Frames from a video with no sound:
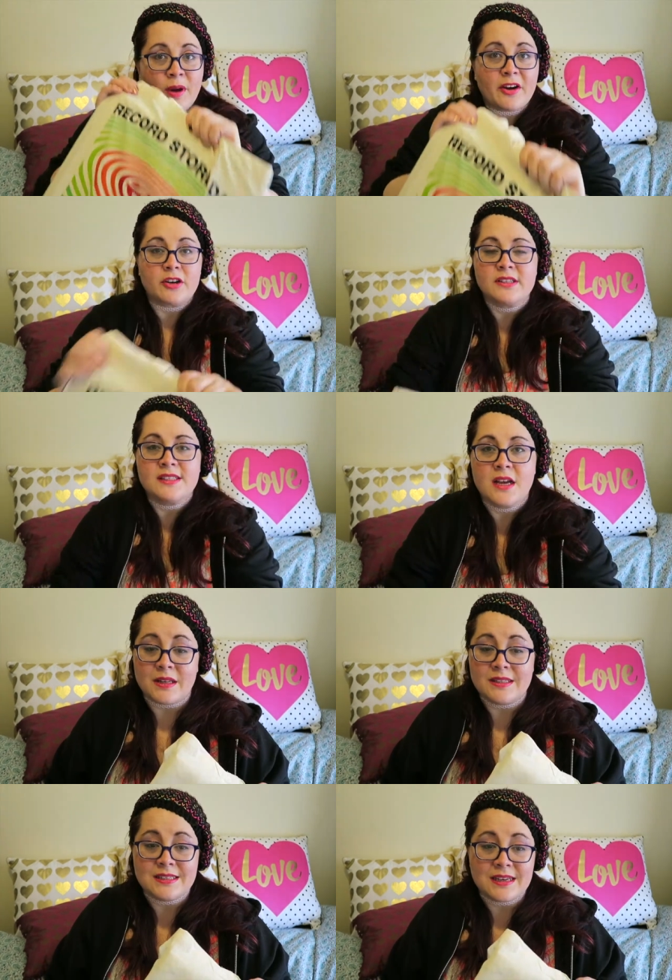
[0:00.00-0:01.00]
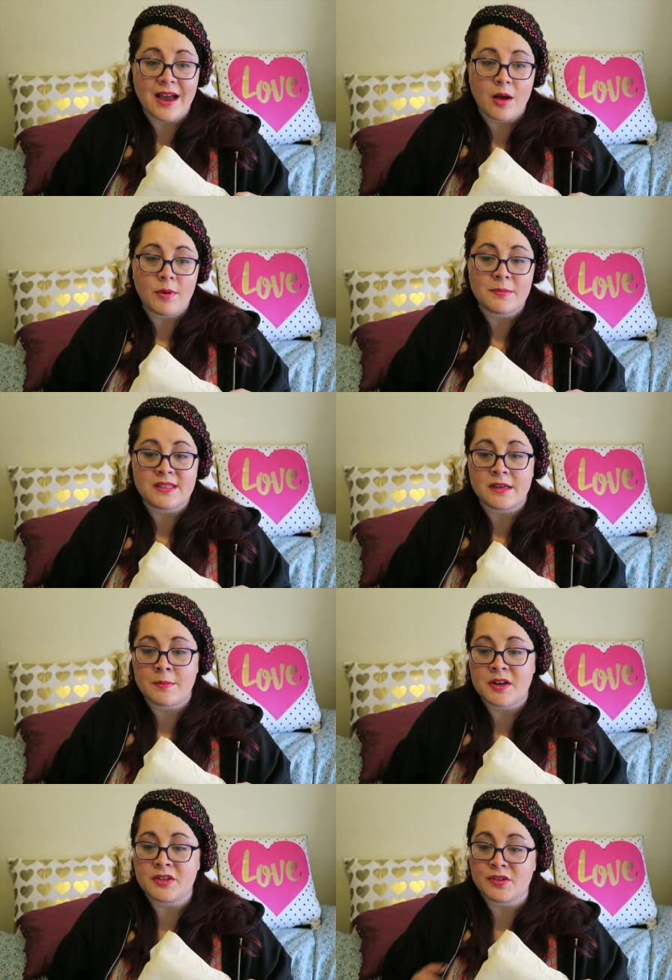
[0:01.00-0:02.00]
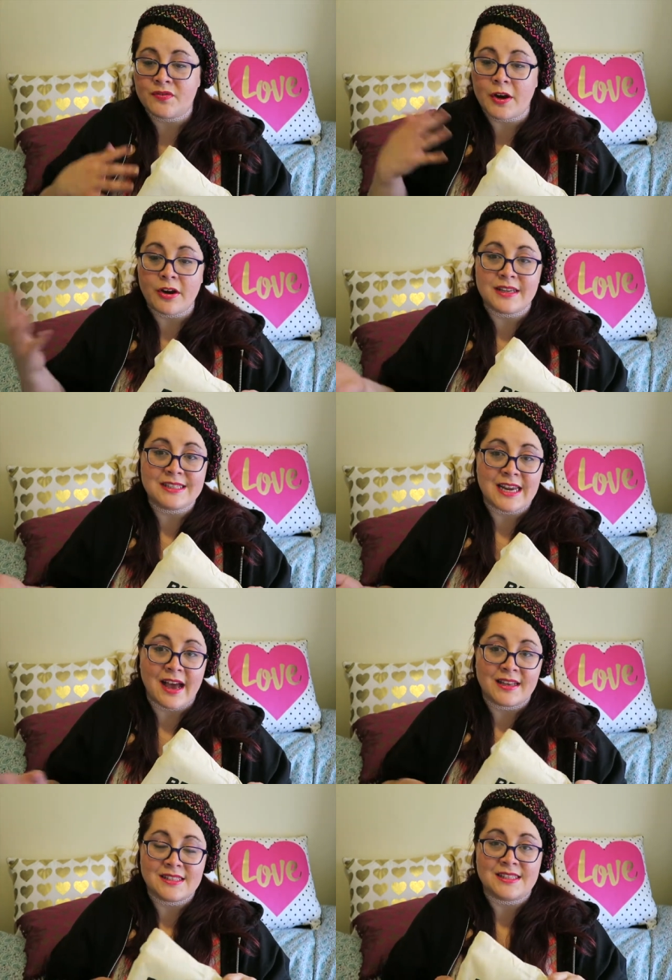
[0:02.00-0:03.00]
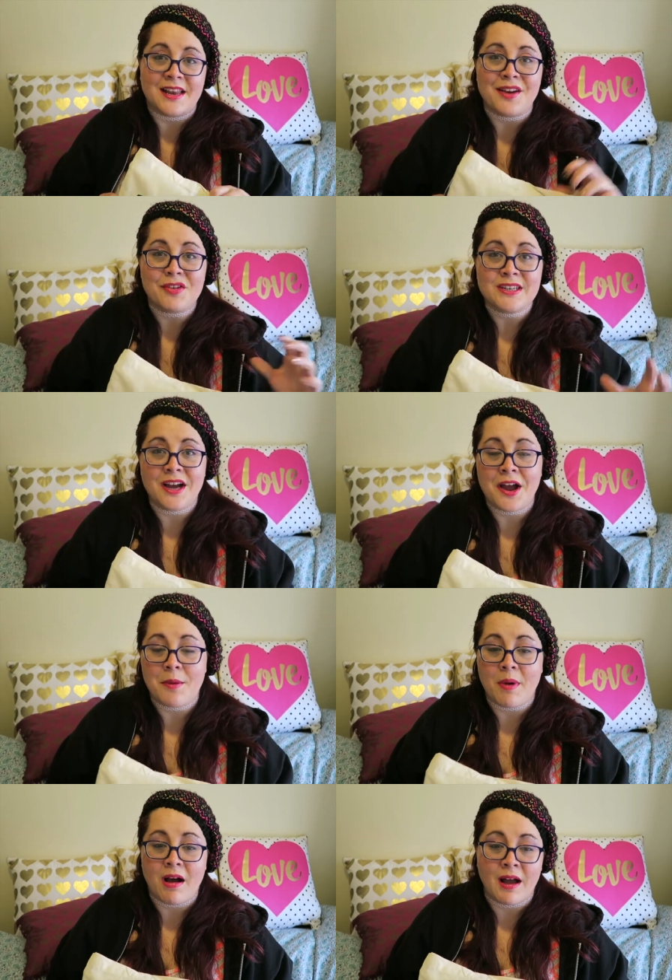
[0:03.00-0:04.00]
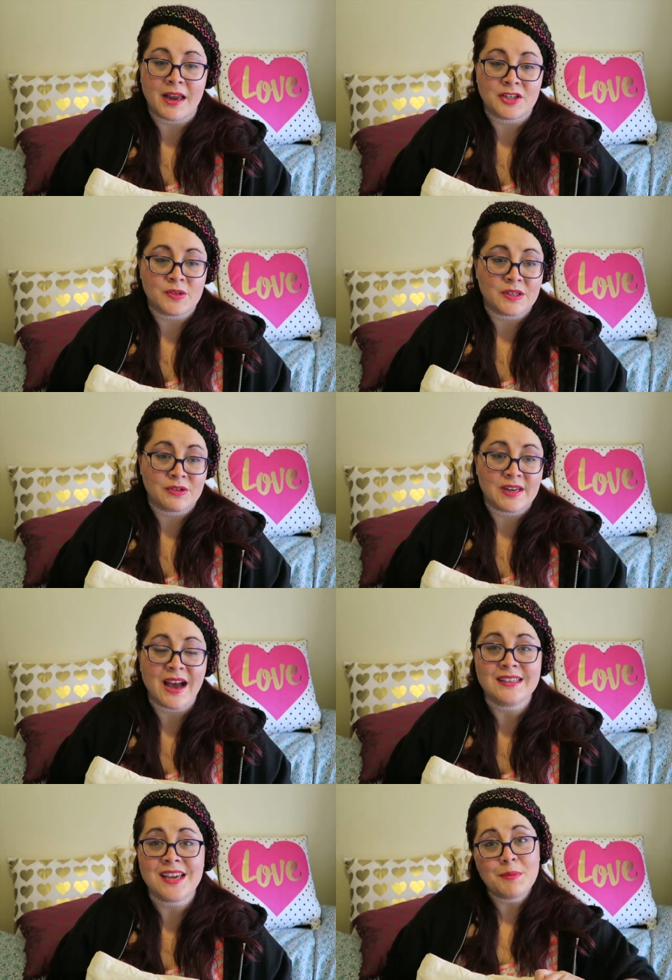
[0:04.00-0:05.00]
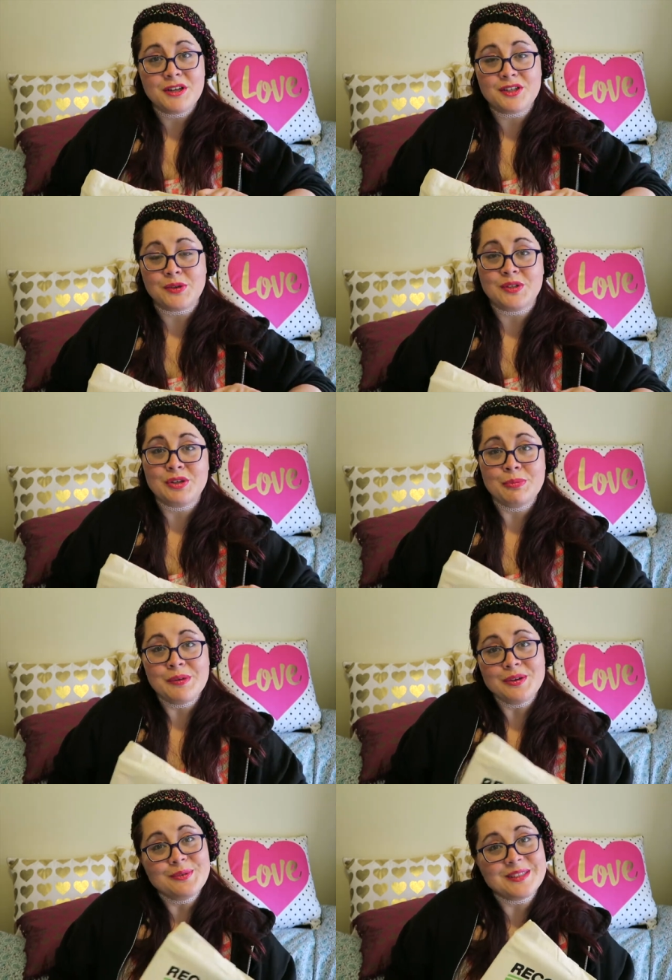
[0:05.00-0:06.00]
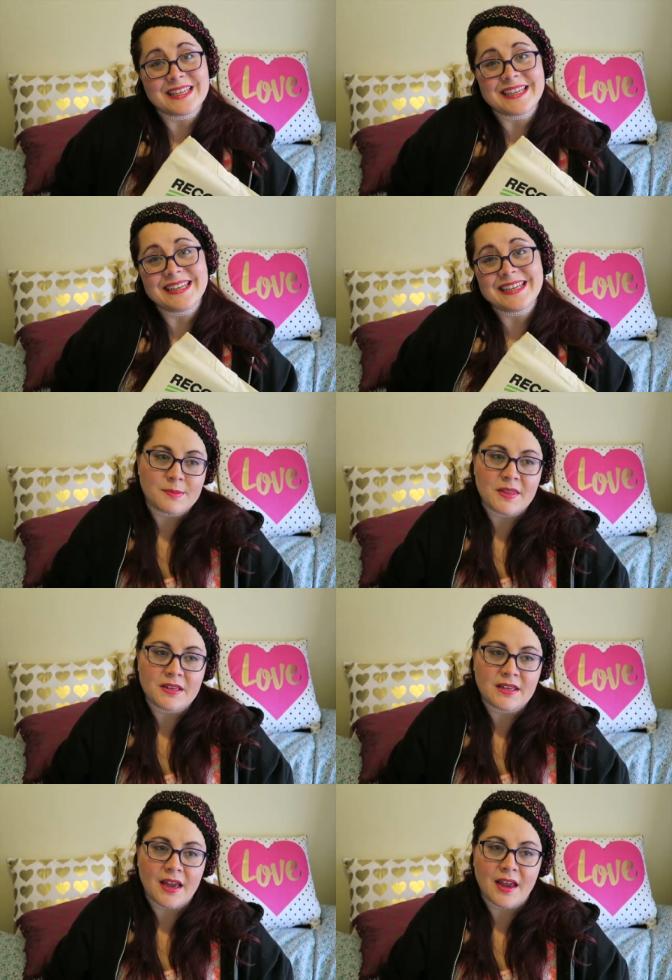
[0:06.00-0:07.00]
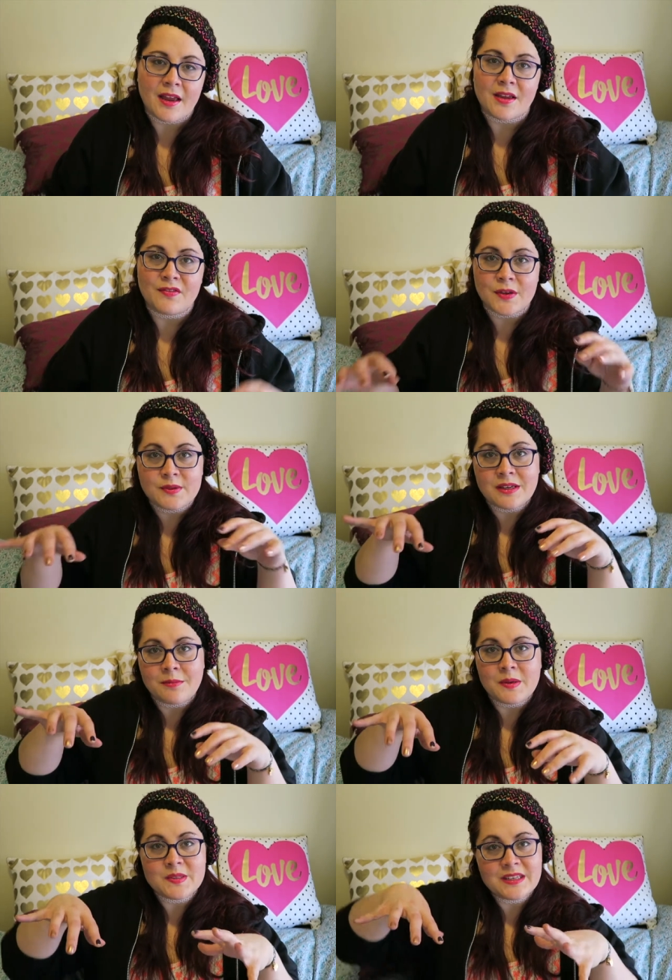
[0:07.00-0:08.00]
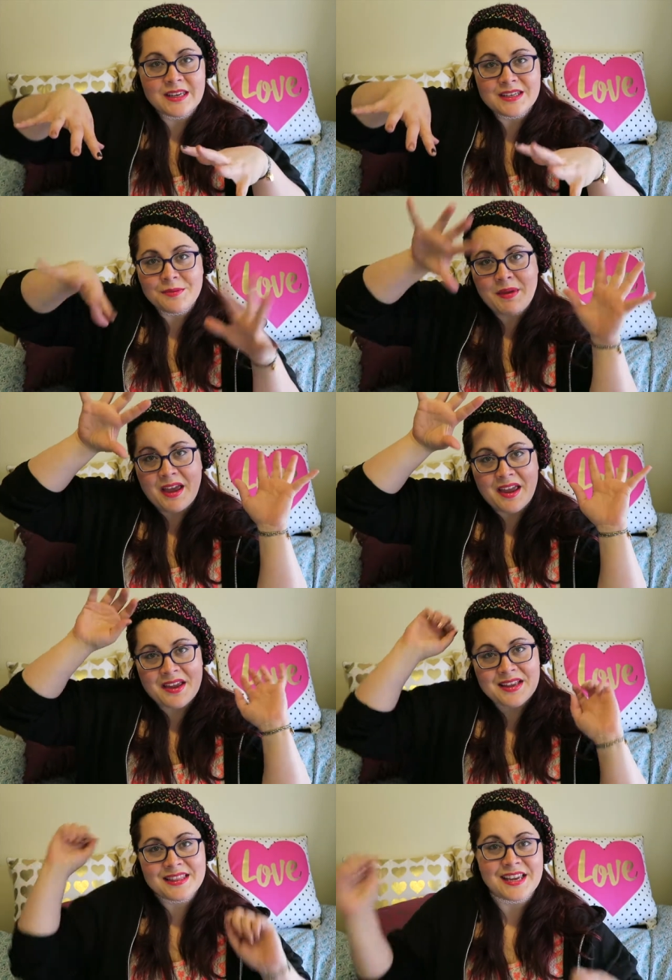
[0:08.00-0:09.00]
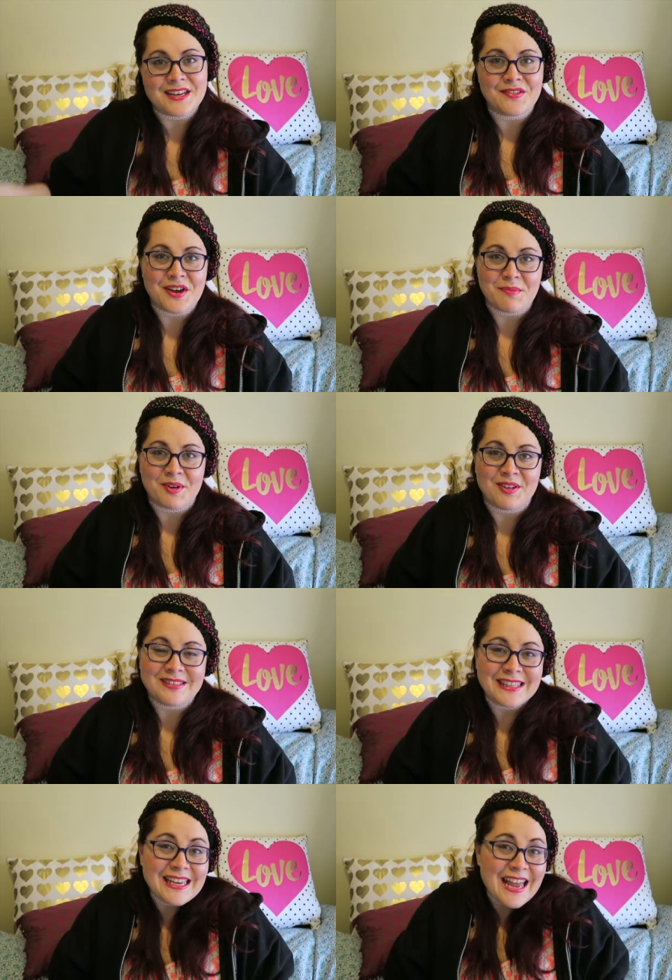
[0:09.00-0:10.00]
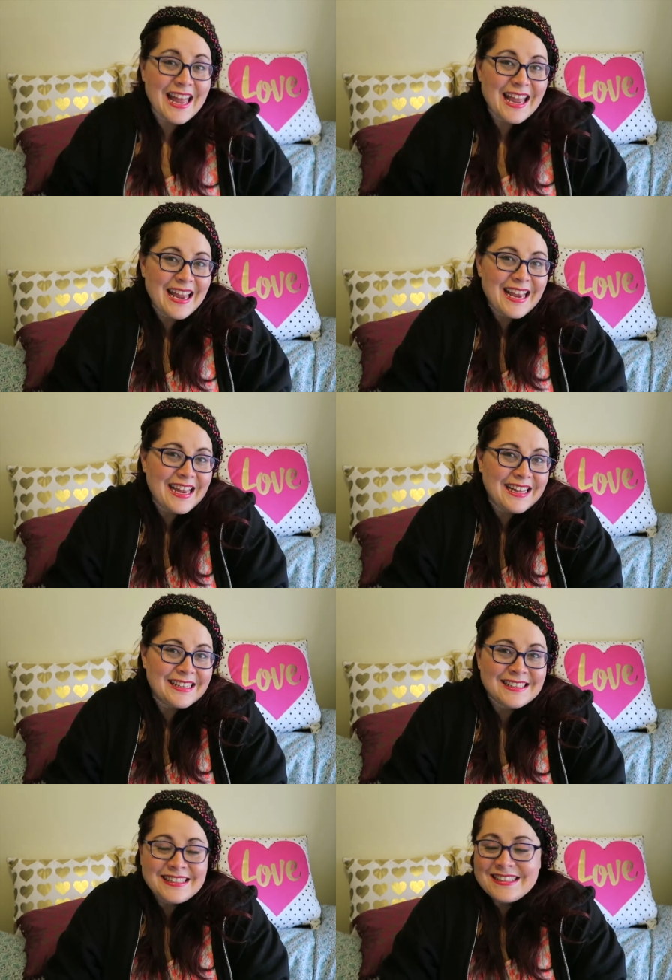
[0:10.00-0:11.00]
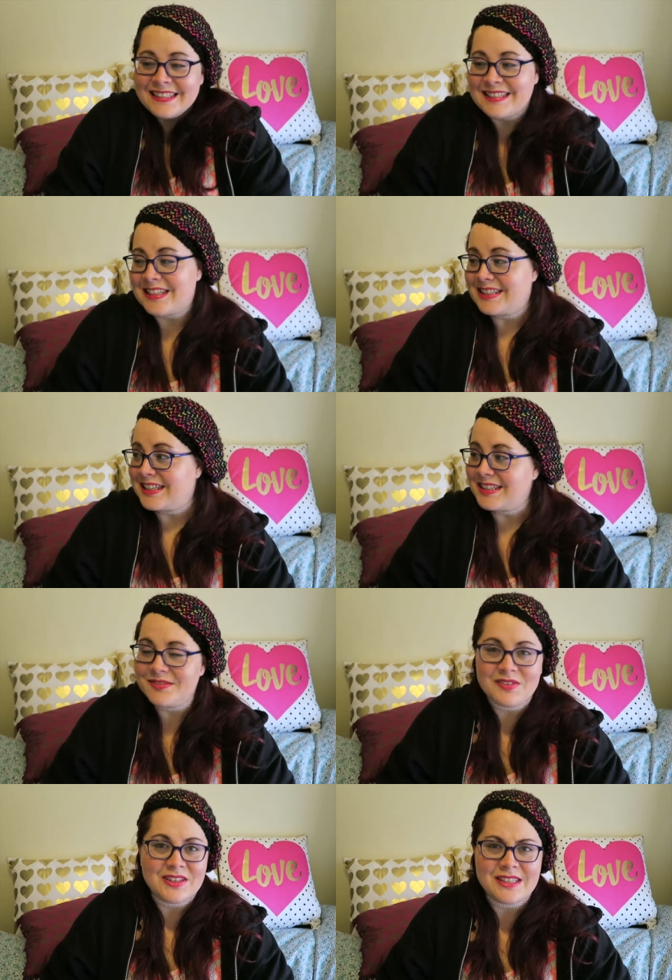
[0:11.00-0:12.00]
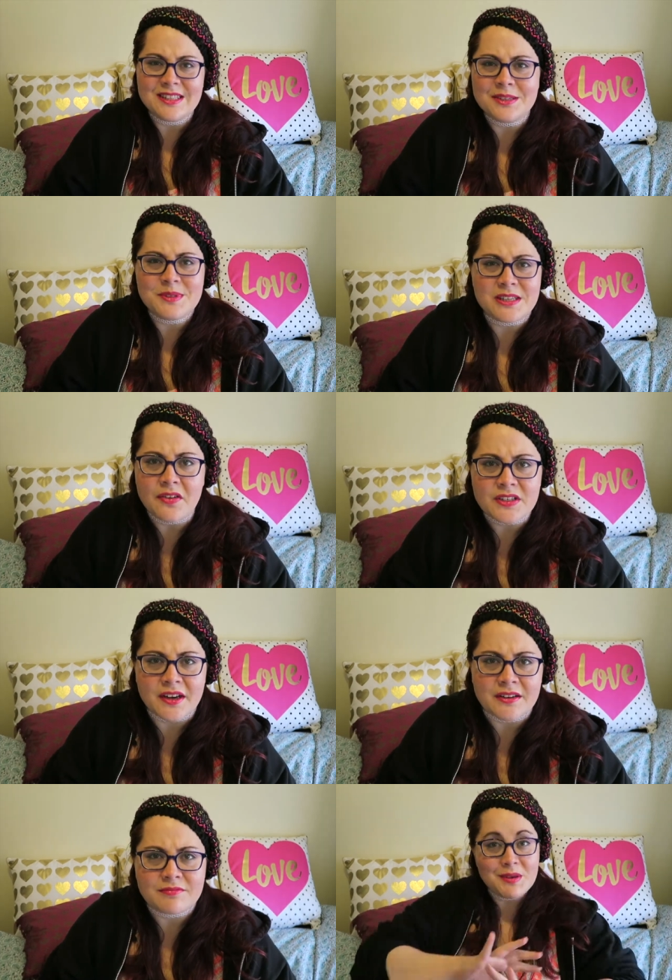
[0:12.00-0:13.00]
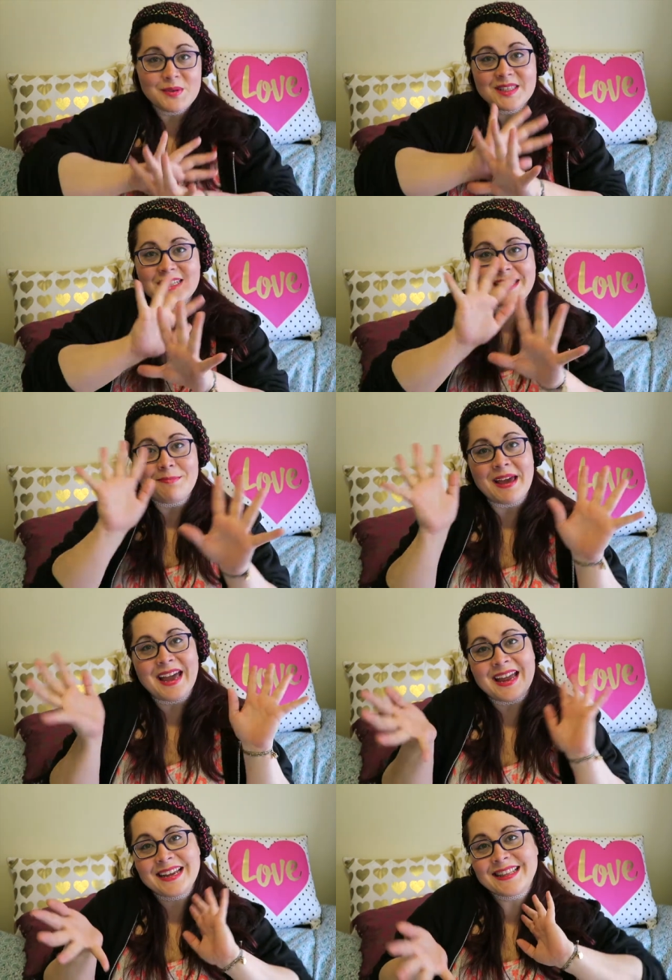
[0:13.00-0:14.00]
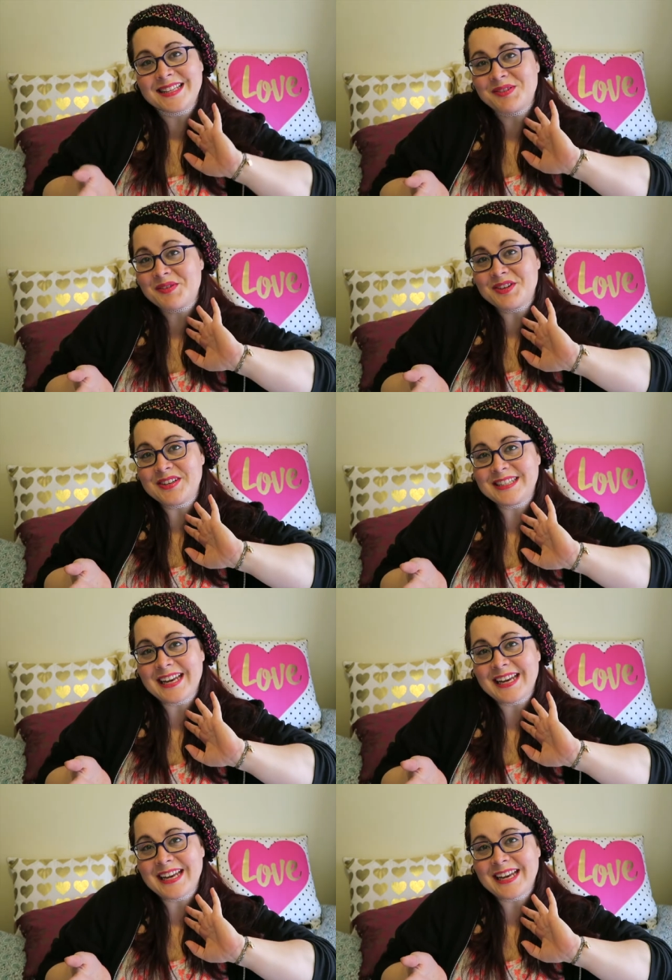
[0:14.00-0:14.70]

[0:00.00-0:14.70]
to records. I'm gonna listen to albums and I'm gonna do various tasks. And every time I choose a new task, I'm gonna choose new music. I spend the day infusing music into May at the end of April. Yay! So let's get some let's get some stuff done. Musically May. That's what we're doing